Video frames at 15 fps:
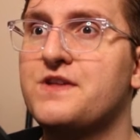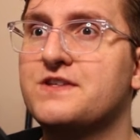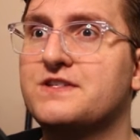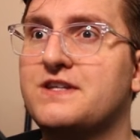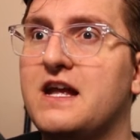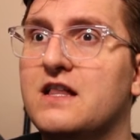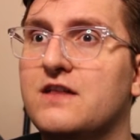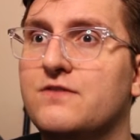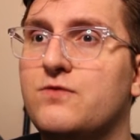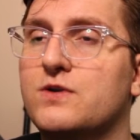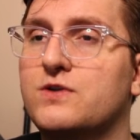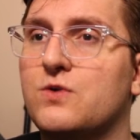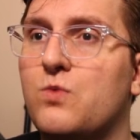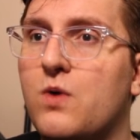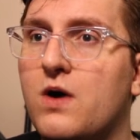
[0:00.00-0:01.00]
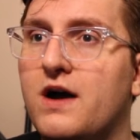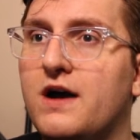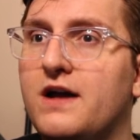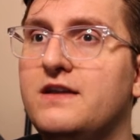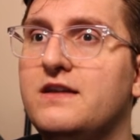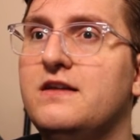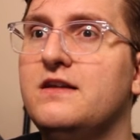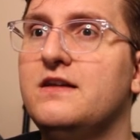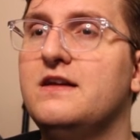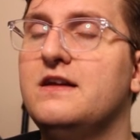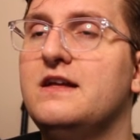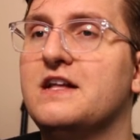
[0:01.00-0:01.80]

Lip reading: Scale of 1 to 1.